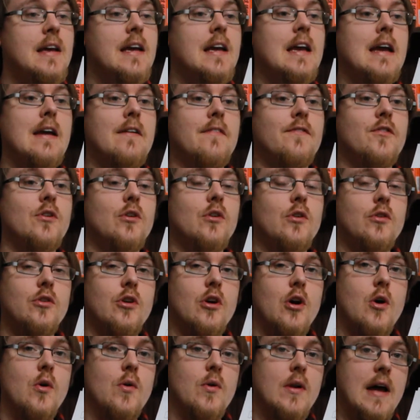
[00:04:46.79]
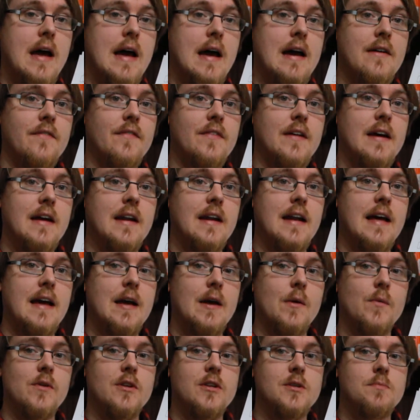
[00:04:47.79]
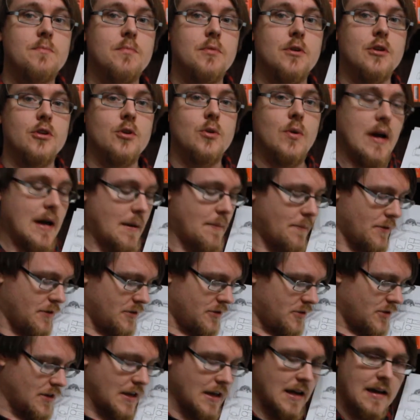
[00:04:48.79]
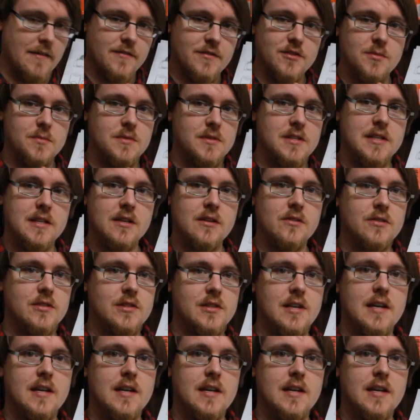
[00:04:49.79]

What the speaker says: If you don't have that language but you happen to have some skills,